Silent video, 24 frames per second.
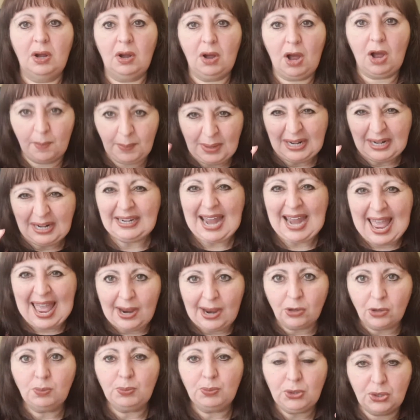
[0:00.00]
I'm a
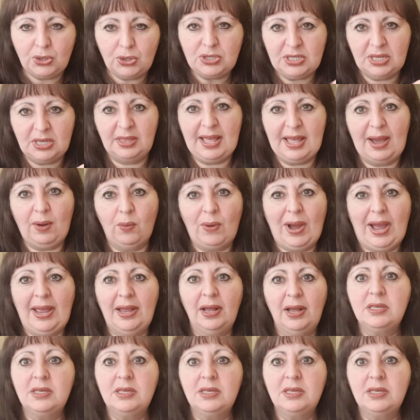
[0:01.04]
loud person that way.